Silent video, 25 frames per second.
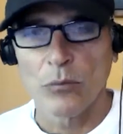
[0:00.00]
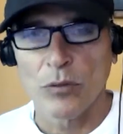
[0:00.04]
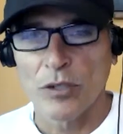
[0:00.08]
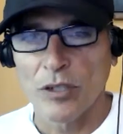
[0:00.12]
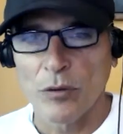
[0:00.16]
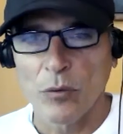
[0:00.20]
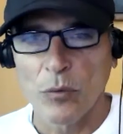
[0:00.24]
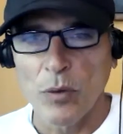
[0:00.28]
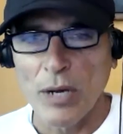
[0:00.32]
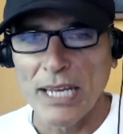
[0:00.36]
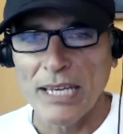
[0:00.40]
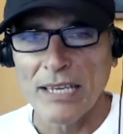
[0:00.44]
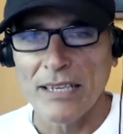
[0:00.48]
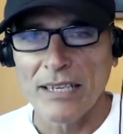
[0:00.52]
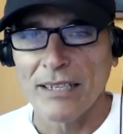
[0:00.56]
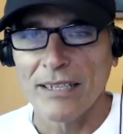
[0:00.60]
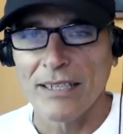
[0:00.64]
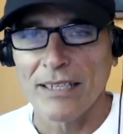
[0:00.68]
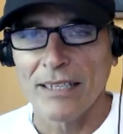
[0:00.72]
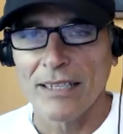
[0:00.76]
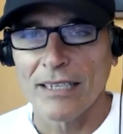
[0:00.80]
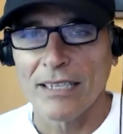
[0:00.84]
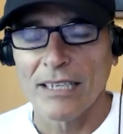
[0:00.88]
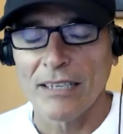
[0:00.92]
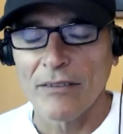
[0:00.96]
In a way,
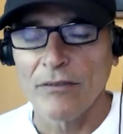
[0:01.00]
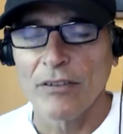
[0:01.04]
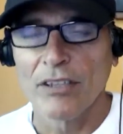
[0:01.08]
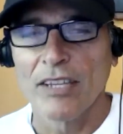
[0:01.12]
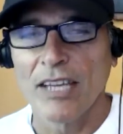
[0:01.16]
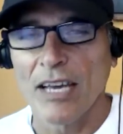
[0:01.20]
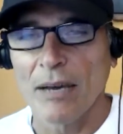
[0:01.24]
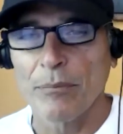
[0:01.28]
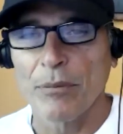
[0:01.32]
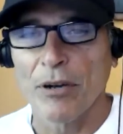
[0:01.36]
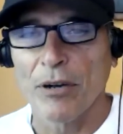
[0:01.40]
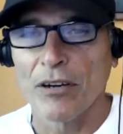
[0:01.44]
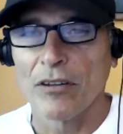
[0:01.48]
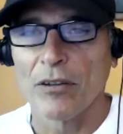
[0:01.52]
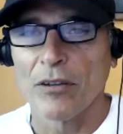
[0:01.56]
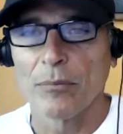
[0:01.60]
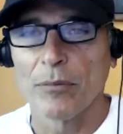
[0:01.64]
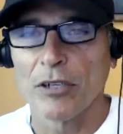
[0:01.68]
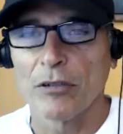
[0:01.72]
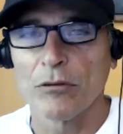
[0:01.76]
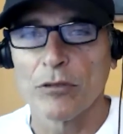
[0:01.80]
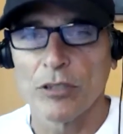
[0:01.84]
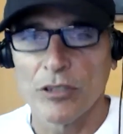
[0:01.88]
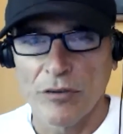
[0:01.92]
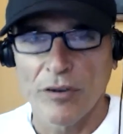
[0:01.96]
even that part of the
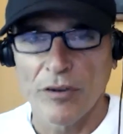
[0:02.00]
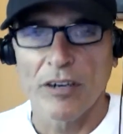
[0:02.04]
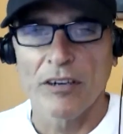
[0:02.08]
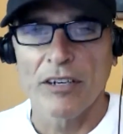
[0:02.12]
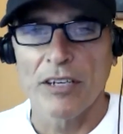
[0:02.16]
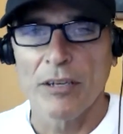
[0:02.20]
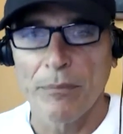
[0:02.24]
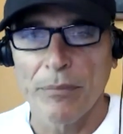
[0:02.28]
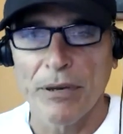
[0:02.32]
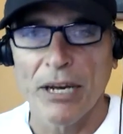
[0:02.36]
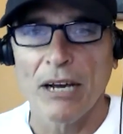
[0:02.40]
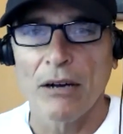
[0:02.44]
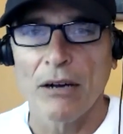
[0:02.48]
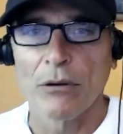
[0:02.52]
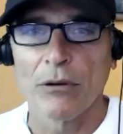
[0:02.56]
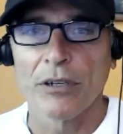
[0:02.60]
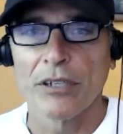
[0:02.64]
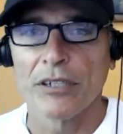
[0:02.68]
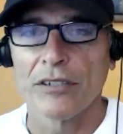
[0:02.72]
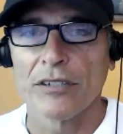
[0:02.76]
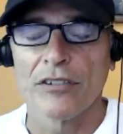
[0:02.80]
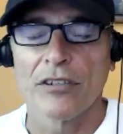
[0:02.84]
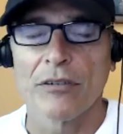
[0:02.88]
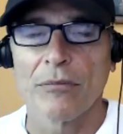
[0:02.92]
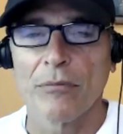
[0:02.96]
book was very
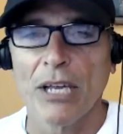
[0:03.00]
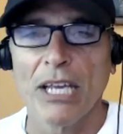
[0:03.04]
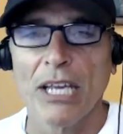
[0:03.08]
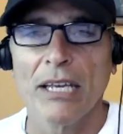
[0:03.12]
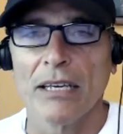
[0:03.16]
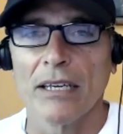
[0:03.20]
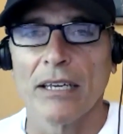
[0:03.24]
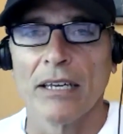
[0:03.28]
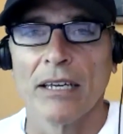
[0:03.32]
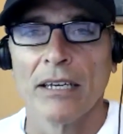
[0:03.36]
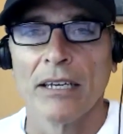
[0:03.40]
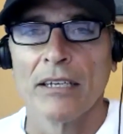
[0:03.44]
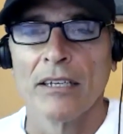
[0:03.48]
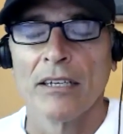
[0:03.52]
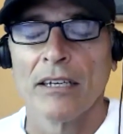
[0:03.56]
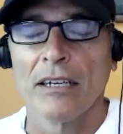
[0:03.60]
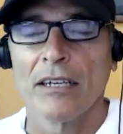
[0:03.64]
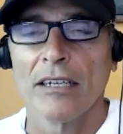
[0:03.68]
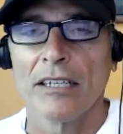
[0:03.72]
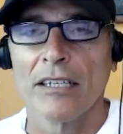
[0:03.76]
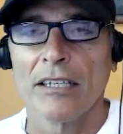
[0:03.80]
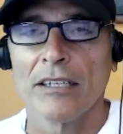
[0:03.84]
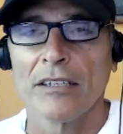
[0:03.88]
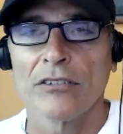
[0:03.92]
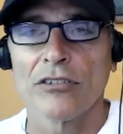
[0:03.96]
empowering to me
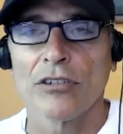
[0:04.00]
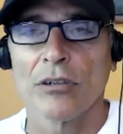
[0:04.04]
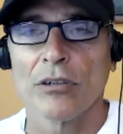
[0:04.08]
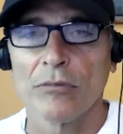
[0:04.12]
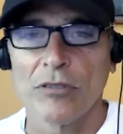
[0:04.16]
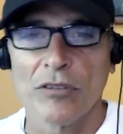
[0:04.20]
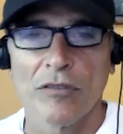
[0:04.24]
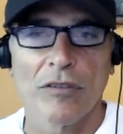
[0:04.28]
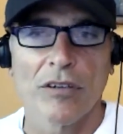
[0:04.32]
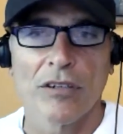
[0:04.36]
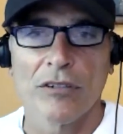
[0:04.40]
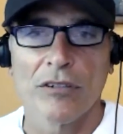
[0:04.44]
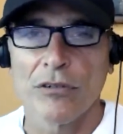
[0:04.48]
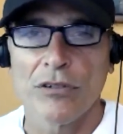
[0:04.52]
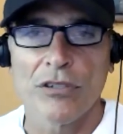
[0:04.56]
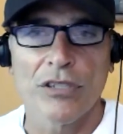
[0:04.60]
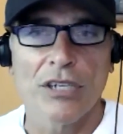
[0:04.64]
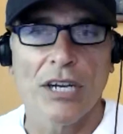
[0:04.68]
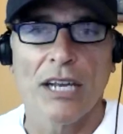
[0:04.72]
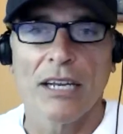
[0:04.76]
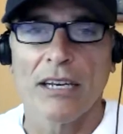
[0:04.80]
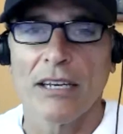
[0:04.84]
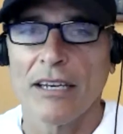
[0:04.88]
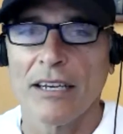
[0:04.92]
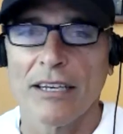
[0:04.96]
uh, in terms of
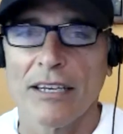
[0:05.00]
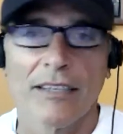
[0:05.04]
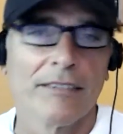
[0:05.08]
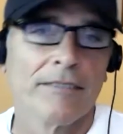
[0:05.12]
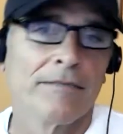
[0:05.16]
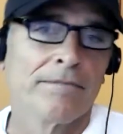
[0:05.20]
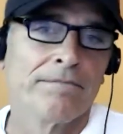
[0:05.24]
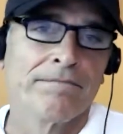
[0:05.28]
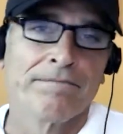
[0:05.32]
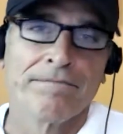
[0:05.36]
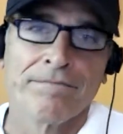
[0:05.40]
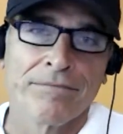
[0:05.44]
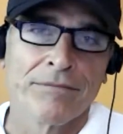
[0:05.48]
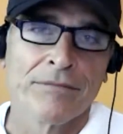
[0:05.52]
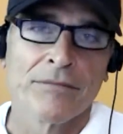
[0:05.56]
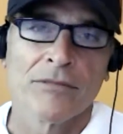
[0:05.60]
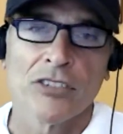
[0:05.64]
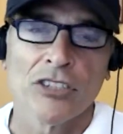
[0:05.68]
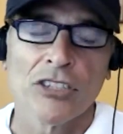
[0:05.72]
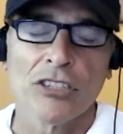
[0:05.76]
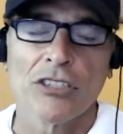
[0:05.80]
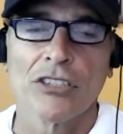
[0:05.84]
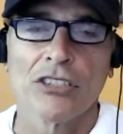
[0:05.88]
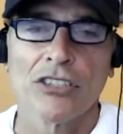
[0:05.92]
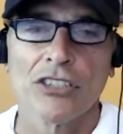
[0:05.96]
understanding
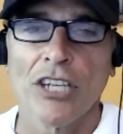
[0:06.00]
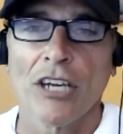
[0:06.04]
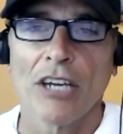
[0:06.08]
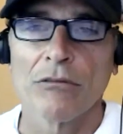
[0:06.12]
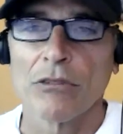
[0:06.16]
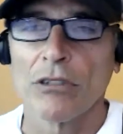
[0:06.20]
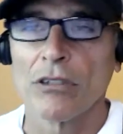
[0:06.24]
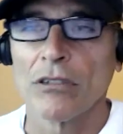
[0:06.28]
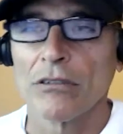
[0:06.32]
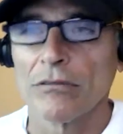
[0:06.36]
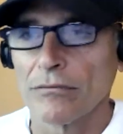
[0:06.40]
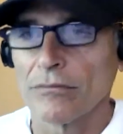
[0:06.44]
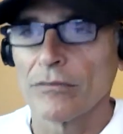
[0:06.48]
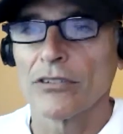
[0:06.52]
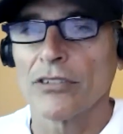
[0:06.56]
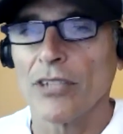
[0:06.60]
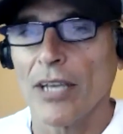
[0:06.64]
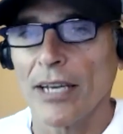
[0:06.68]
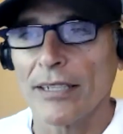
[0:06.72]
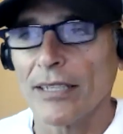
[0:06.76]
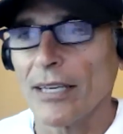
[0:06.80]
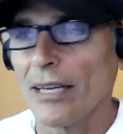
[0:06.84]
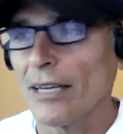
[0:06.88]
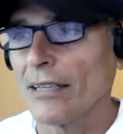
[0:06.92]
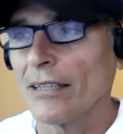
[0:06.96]
just general
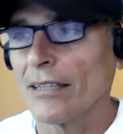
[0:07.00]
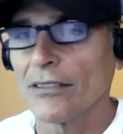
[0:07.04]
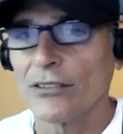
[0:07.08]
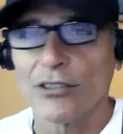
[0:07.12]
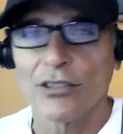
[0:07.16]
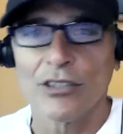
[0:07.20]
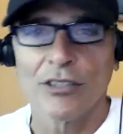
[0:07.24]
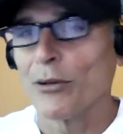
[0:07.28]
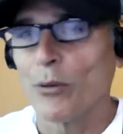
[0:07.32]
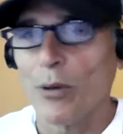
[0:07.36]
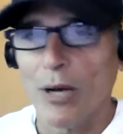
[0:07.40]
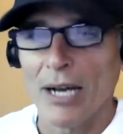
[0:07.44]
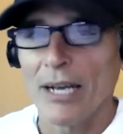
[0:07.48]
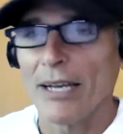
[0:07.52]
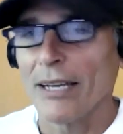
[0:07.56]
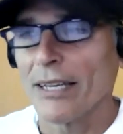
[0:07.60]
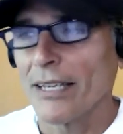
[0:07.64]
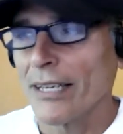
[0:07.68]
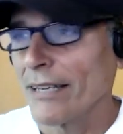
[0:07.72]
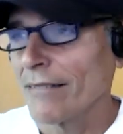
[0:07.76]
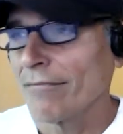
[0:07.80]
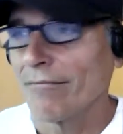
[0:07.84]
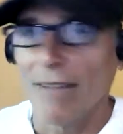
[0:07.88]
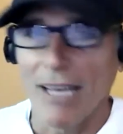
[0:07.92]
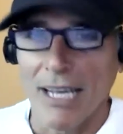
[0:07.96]
psychology, why I
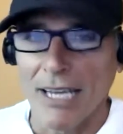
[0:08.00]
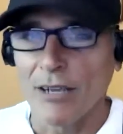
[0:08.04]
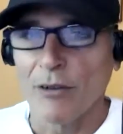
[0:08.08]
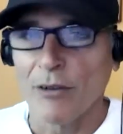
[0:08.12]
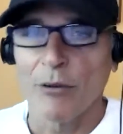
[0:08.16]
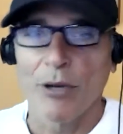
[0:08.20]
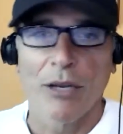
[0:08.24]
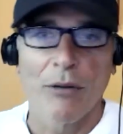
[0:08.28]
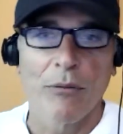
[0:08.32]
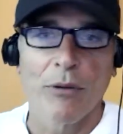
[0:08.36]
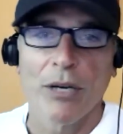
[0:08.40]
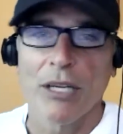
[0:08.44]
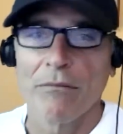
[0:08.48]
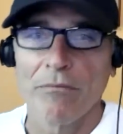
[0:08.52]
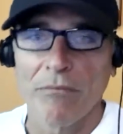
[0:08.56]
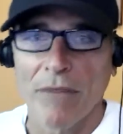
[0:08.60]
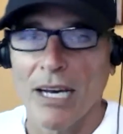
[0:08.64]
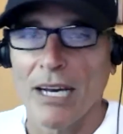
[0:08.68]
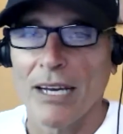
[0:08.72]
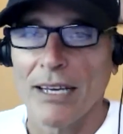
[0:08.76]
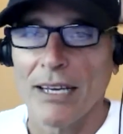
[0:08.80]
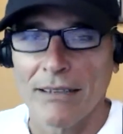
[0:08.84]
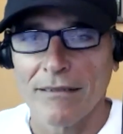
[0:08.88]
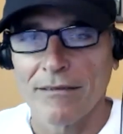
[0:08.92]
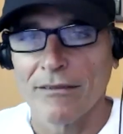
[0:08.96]
get angry when
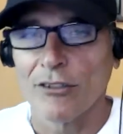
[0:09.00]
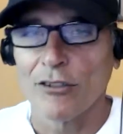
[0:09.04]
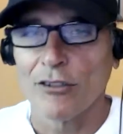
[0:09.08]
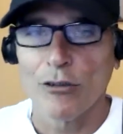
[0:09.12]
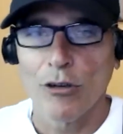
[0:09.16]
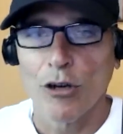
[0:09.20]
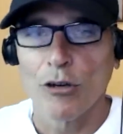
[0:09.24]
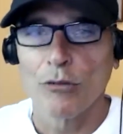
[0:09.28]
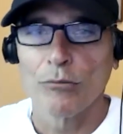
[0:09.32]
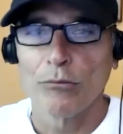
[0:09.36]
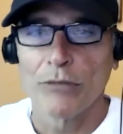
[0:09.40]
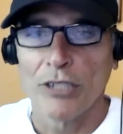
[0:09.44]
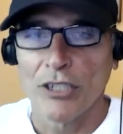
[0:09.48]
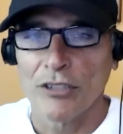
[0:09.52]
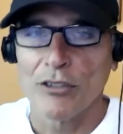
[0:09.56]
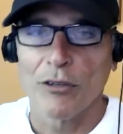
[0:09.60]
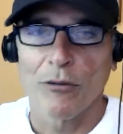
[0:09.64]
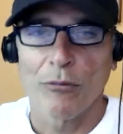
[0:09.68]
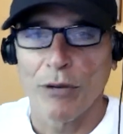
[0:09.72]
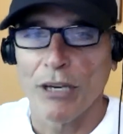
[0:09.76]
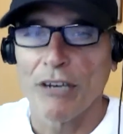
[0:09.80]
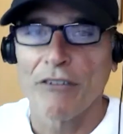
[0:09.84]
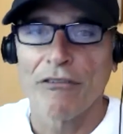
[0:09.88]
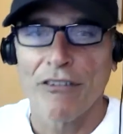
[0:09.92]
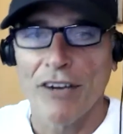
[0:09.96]
my Chrome doesn't
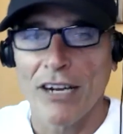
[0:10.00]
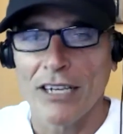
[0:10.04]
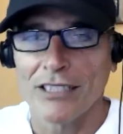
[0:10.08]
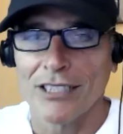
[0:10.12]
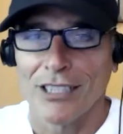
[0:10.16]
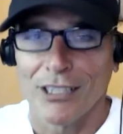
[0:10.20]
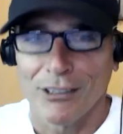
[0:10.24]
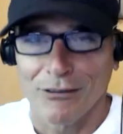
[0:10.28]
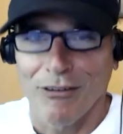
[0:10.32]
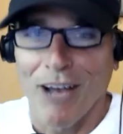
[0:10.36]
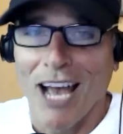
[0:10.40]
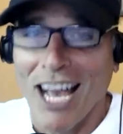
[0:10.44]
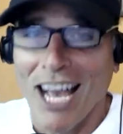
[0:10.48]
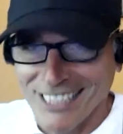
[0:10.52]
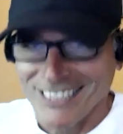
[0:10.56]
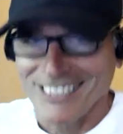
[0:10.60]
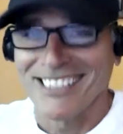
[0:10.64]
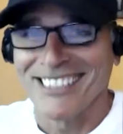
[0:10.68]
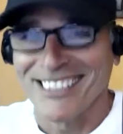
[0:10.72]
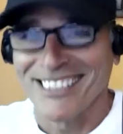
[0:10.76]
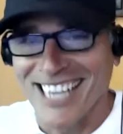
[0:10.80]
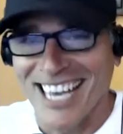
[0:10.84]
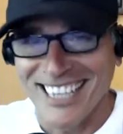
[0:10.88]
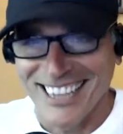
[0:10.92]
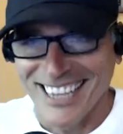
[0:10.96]
refresh as fast
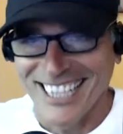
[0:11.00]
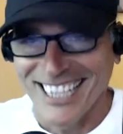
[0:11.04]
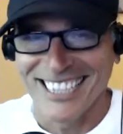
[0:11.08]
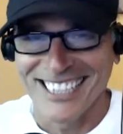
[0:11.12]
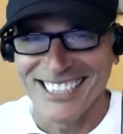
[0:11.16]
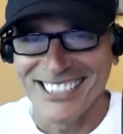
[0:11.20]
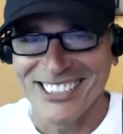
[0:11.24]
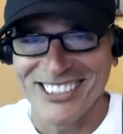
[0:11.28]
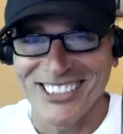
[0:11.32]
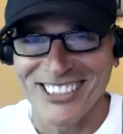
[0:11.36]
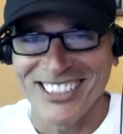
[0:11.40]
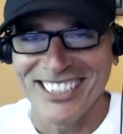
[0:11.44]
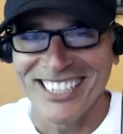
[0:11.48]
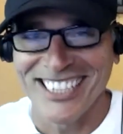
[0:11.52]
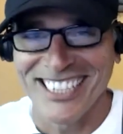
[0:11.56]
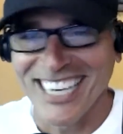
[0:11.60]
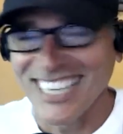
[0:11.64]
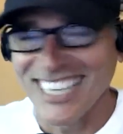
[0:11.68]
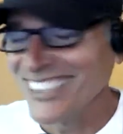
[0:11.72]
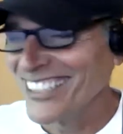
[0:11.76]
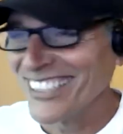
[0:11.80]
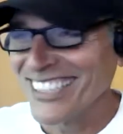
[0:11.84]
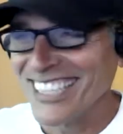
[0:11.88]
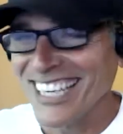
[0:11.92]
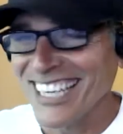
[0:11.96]
as I think it should. And
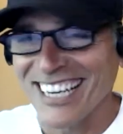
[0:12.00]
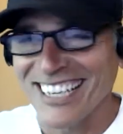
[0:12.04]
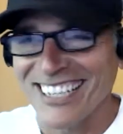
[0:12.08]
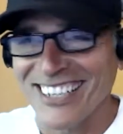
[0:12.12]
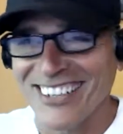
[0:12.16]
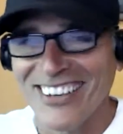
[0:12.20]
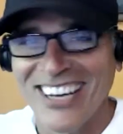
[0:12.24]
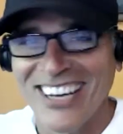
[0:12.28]
I look and I go,